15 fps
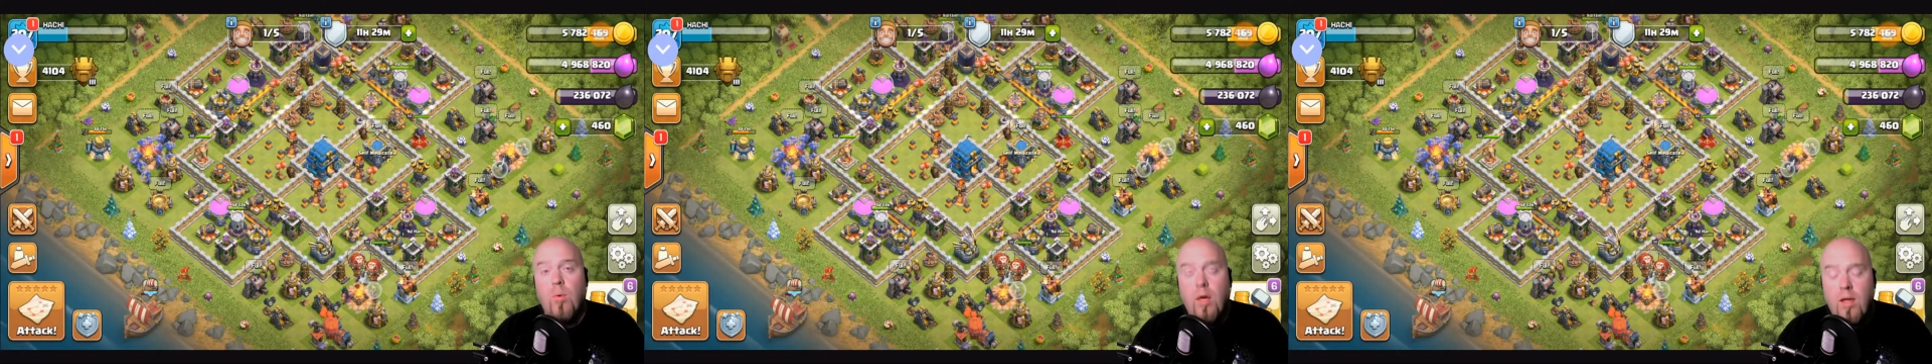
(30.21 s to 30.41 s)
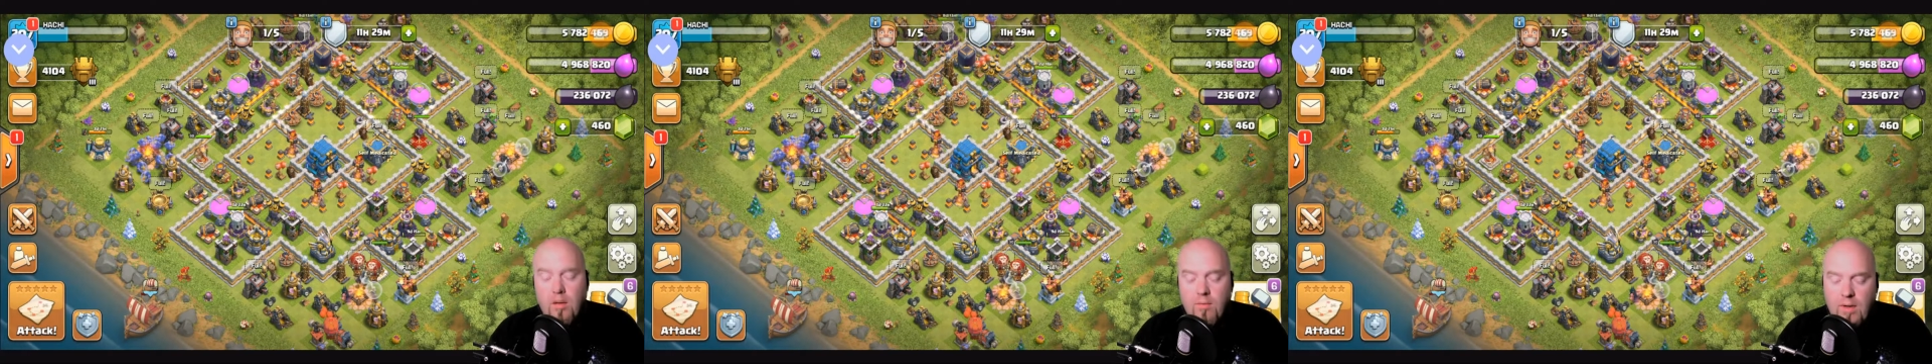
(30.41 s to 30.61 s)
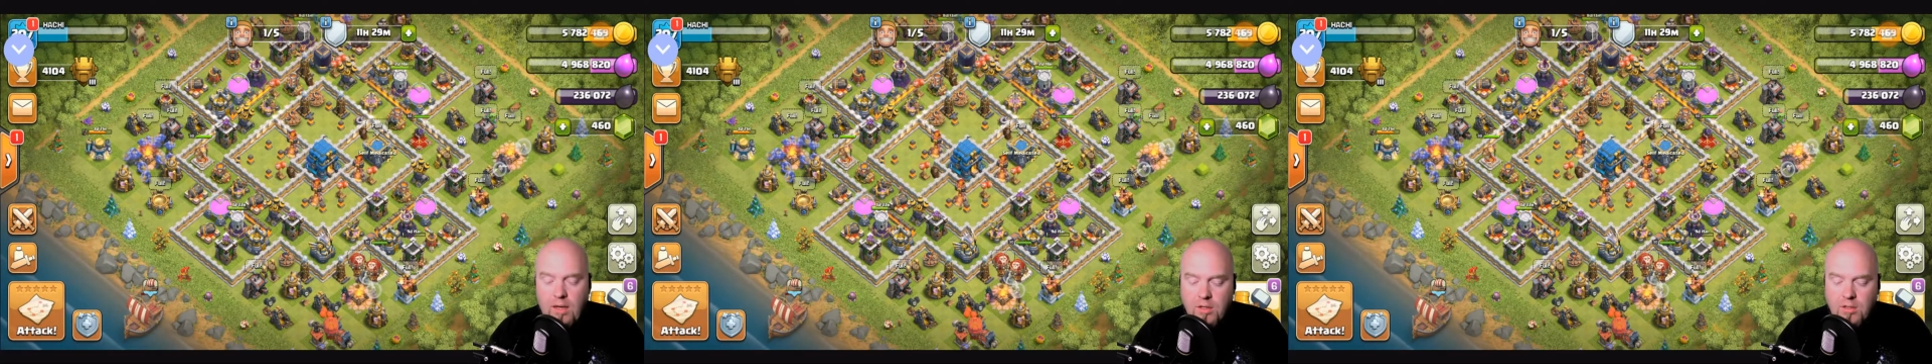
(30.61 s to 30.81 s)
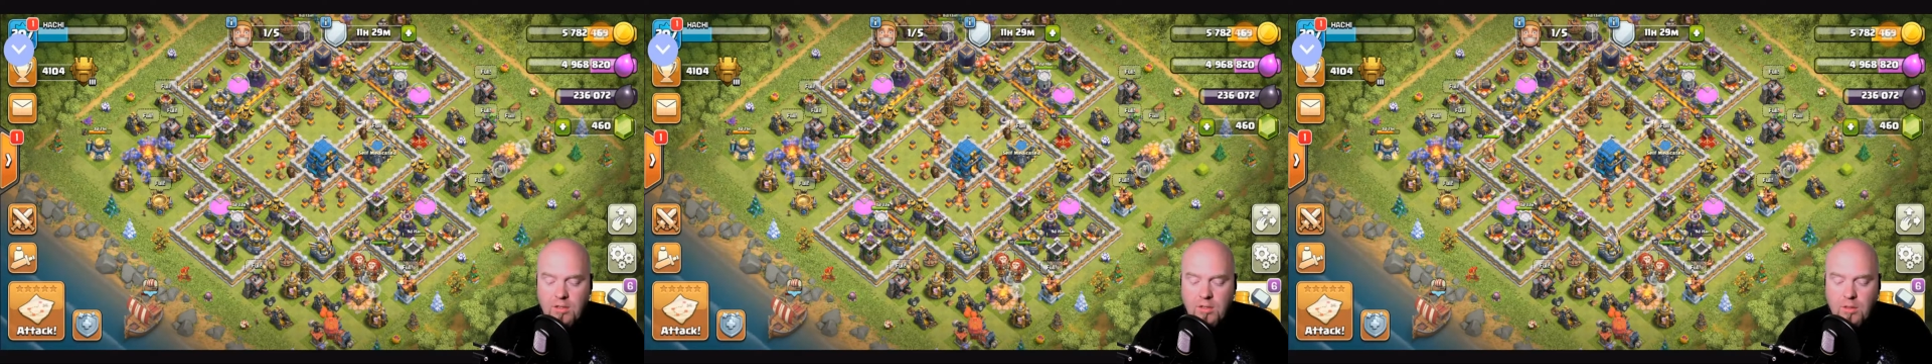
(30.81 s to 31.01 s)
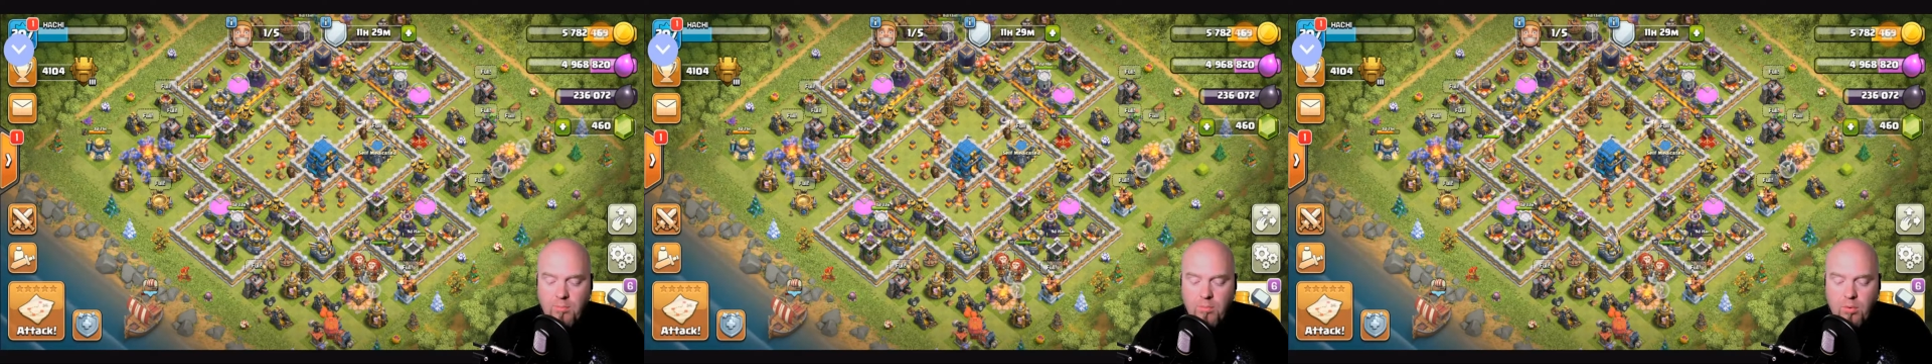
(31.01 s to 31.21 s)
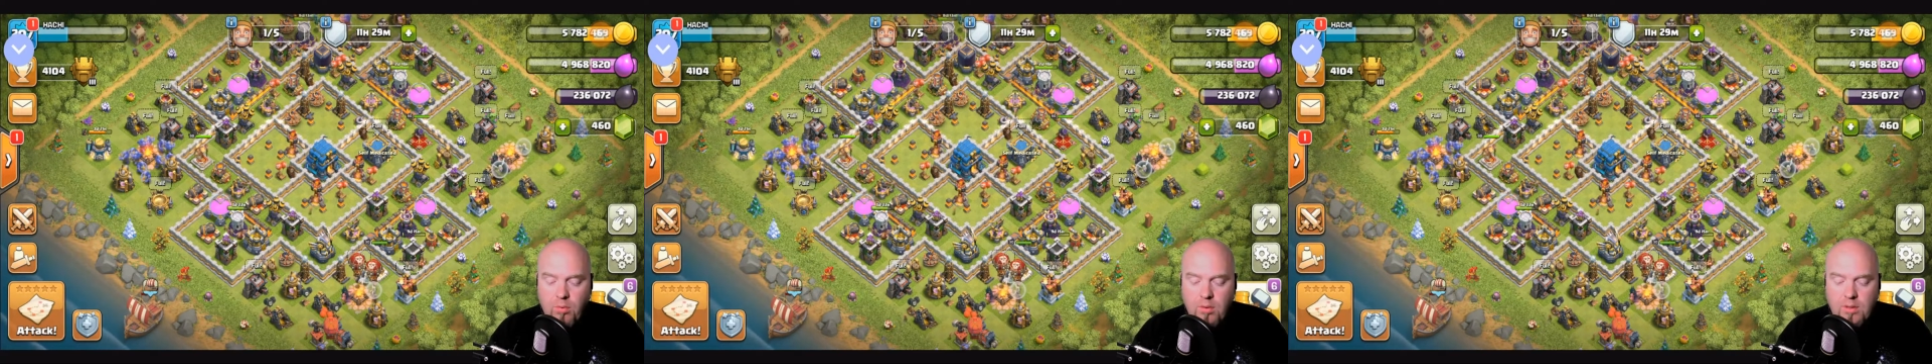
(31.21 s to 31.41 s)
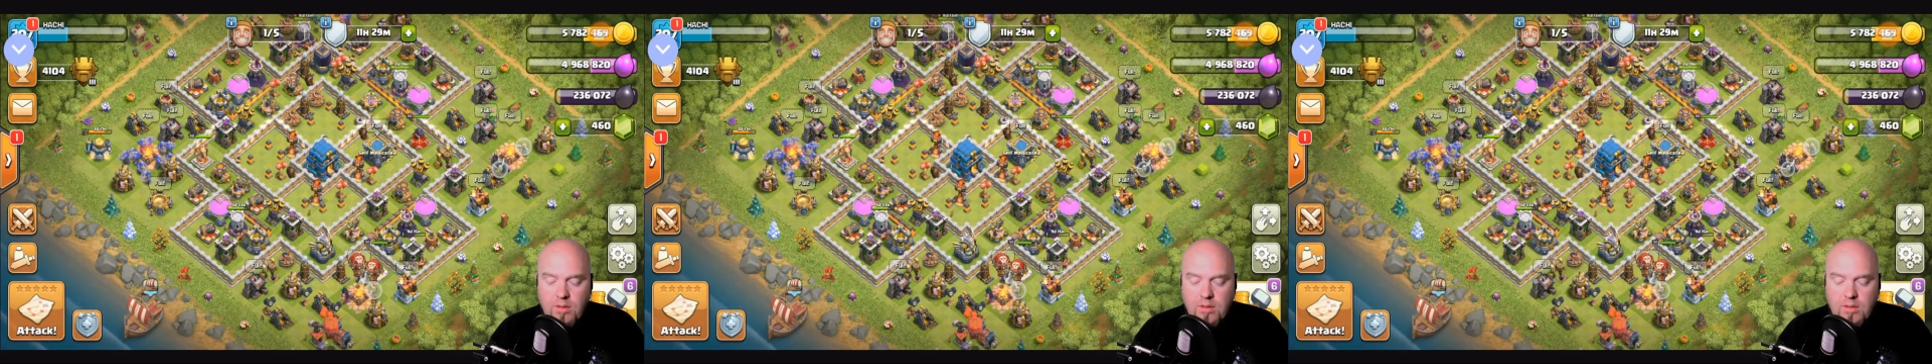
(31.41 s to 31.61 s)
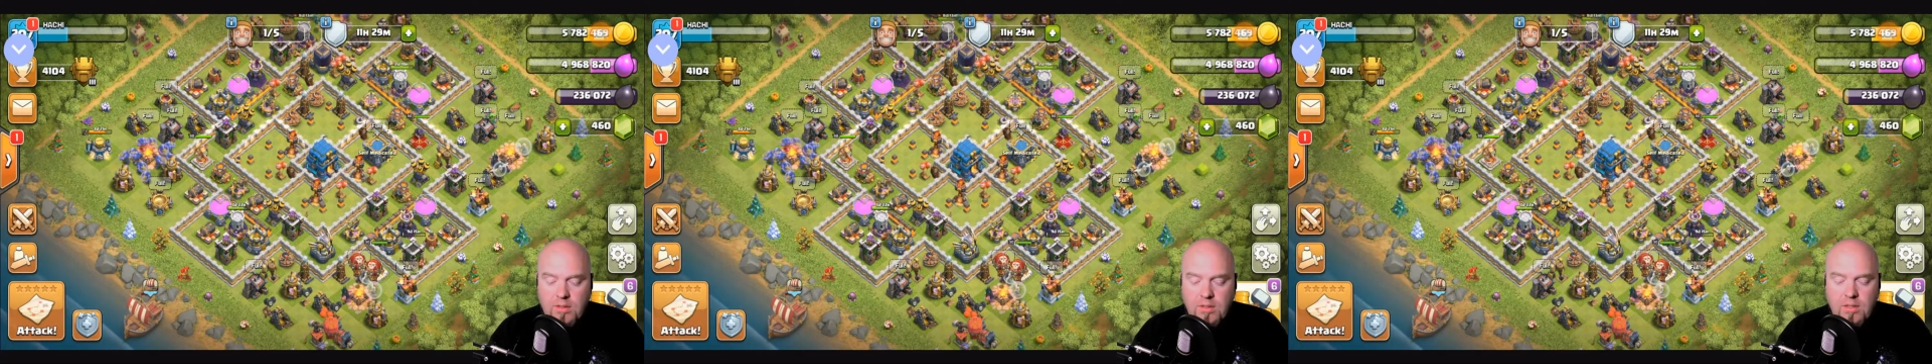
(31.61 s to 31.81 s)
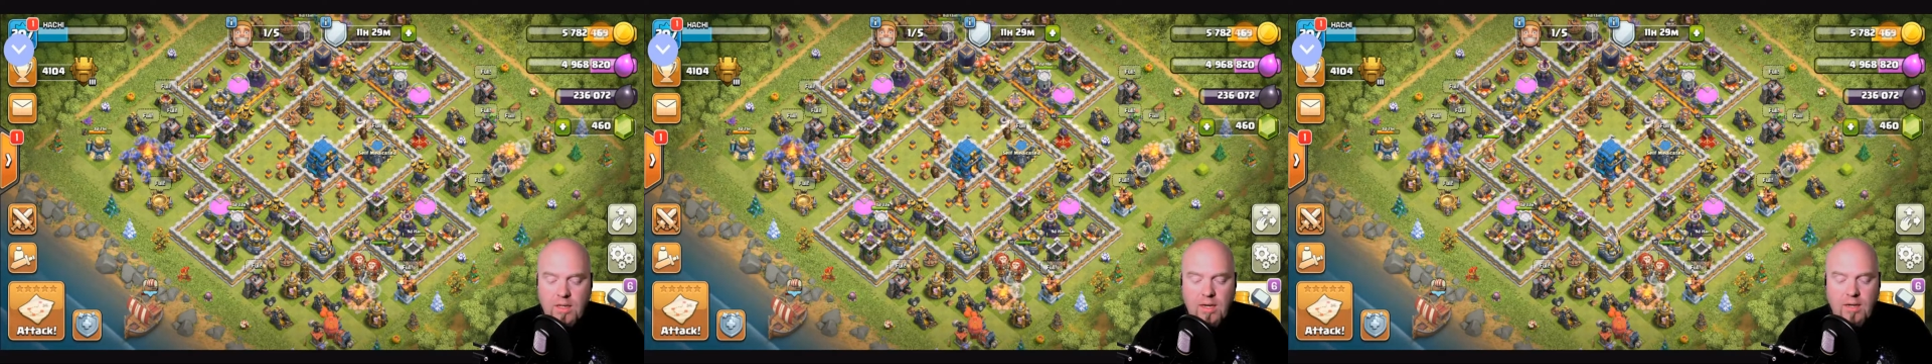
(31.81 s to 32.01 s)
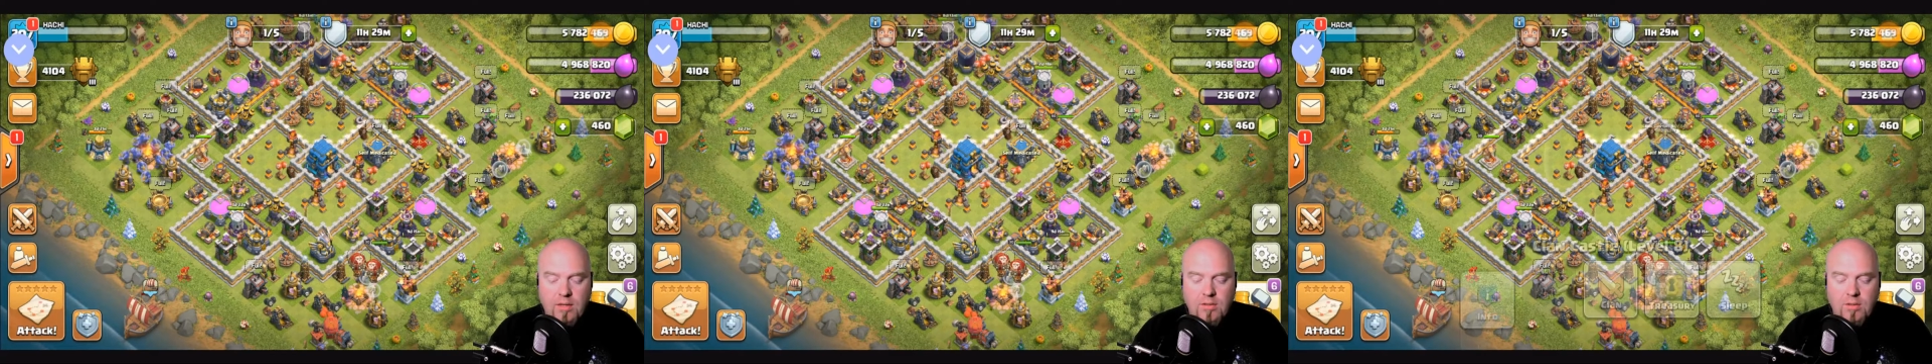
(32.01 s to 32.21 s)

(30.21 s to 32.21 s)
way of actually deploying this attack.